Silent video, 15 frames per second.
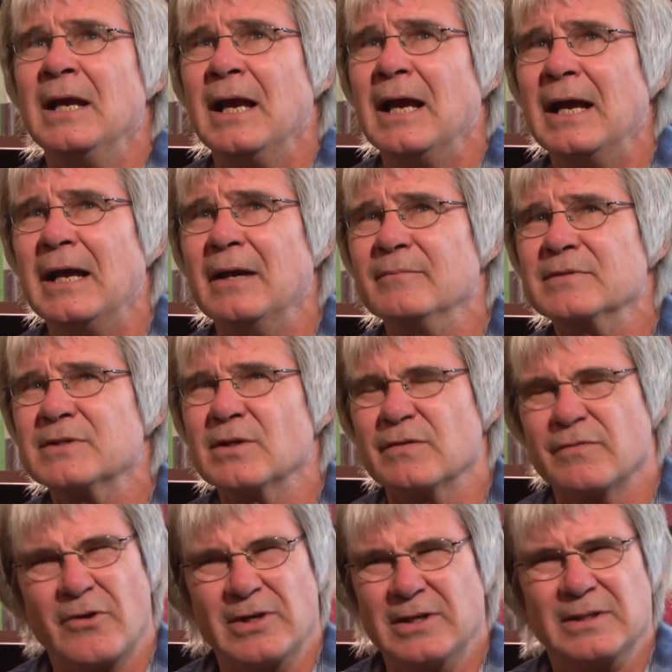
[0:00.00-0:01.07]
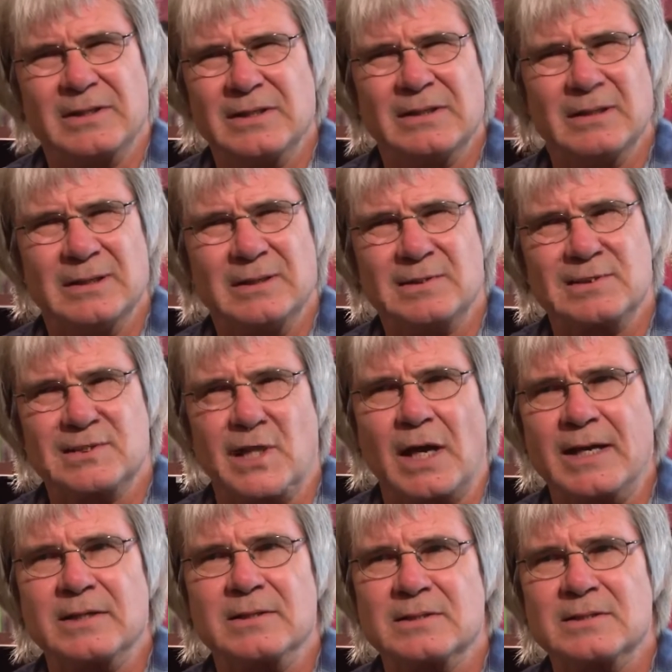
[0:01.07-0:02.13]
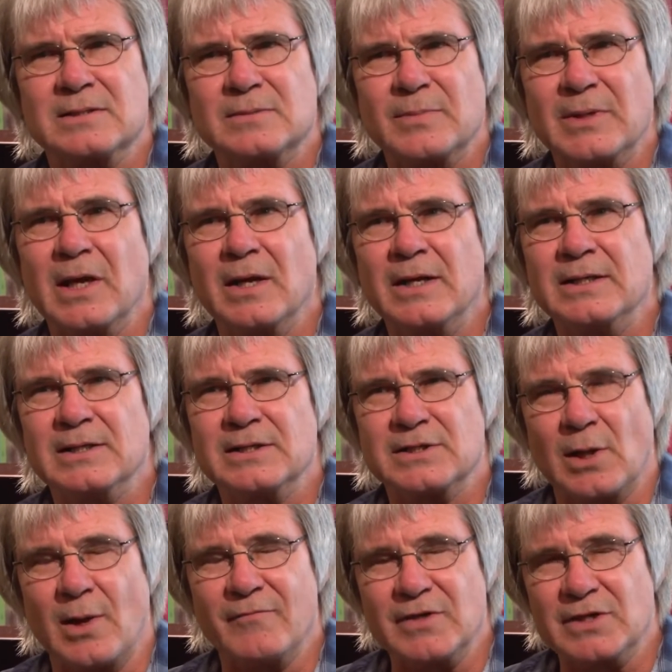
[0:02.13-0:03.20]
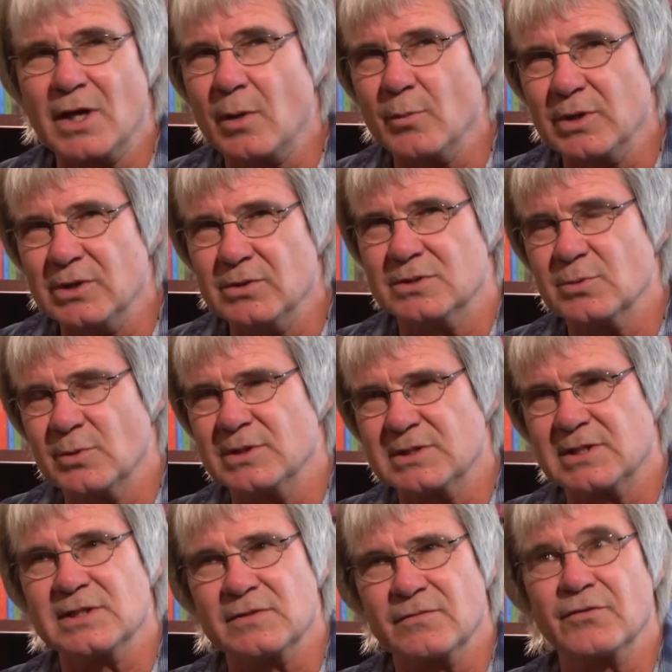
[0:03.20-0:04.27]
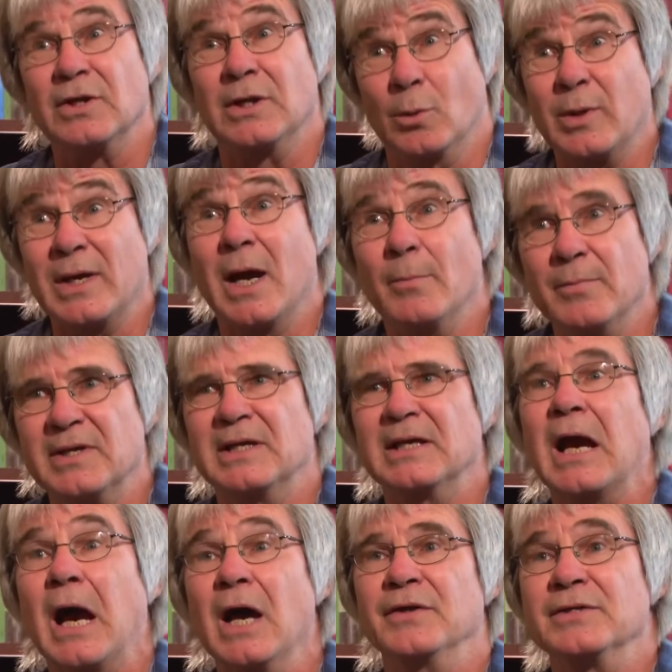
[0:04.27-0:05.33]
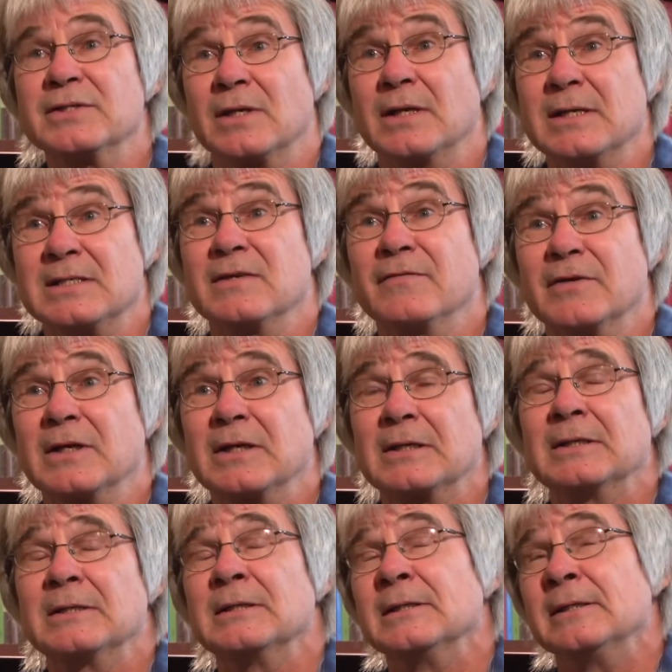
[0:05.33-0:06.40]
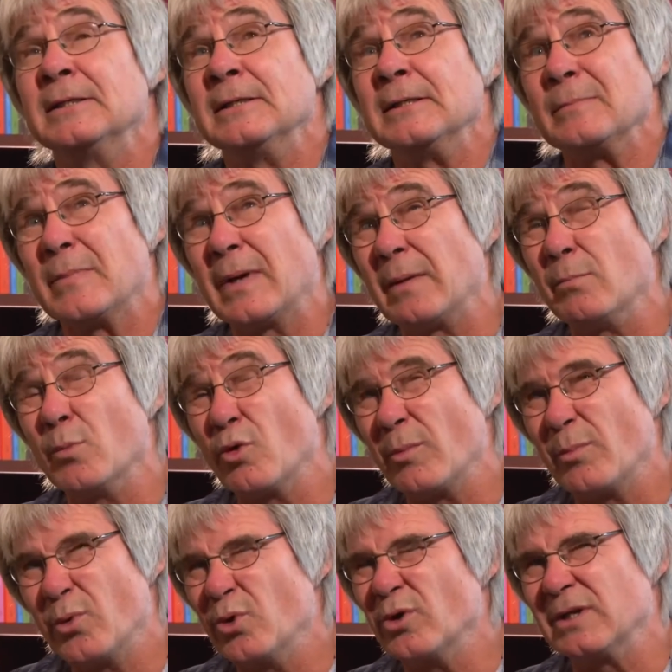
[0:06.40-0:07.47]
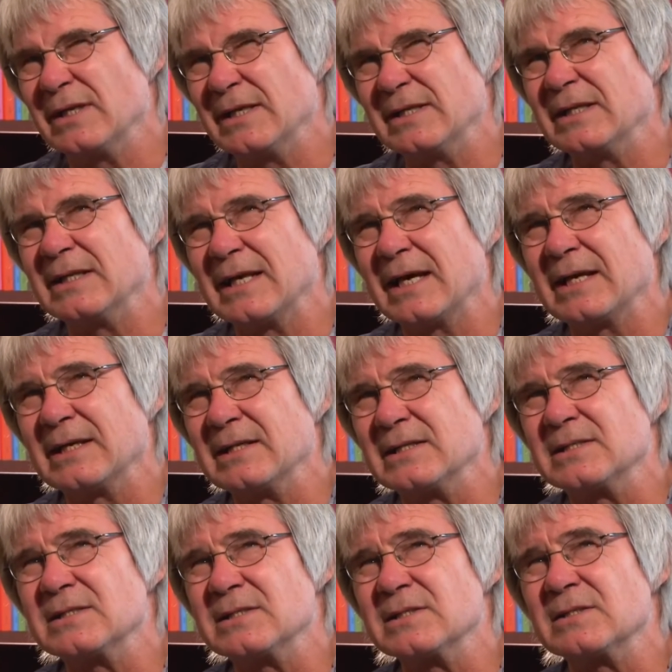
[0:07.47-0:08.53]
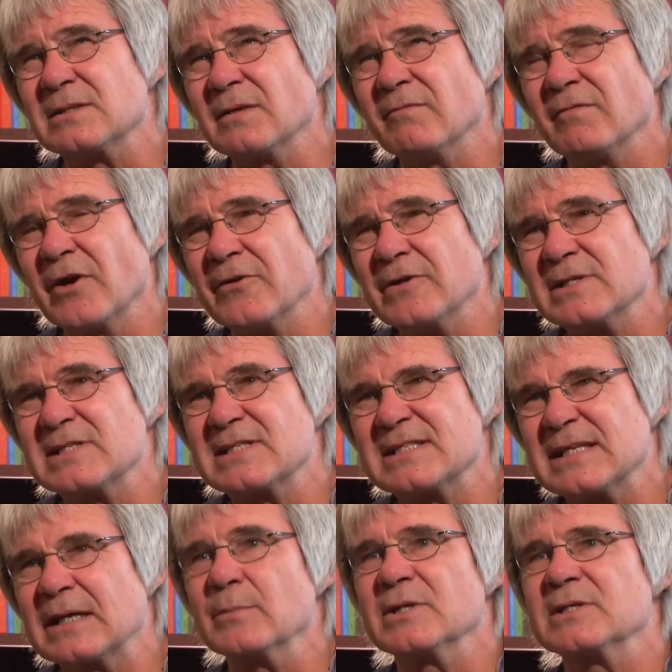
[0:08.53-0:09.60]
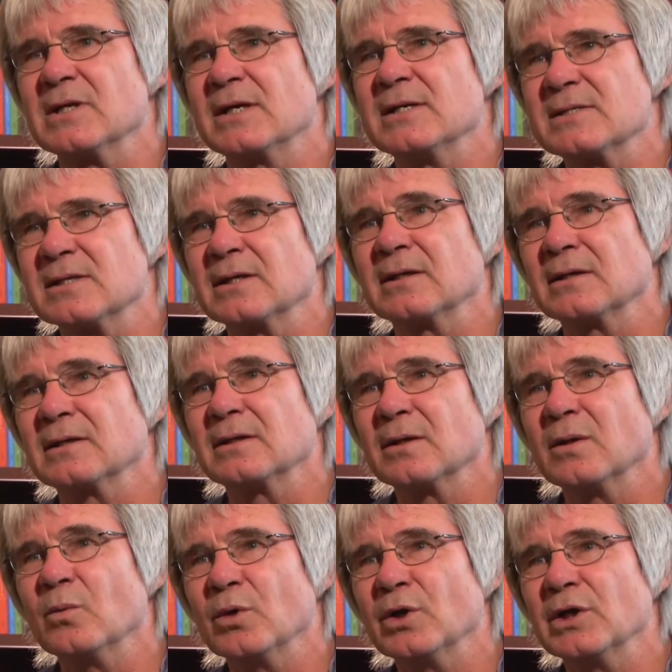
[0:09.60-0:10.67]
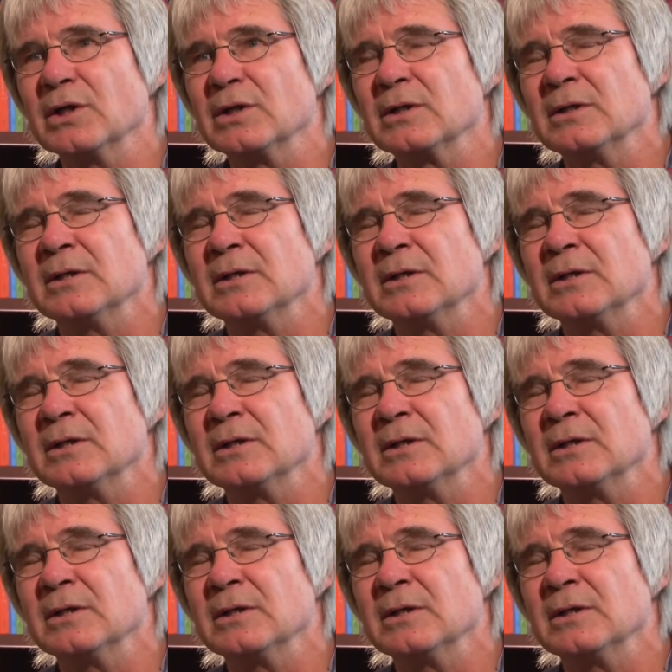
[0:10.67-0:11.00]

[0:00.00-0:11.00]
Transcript: So there's very little science behind it. So every time we use the word schizophrenia, we are being unscientific. But more importantly than that, it's just a very stigmatizing word,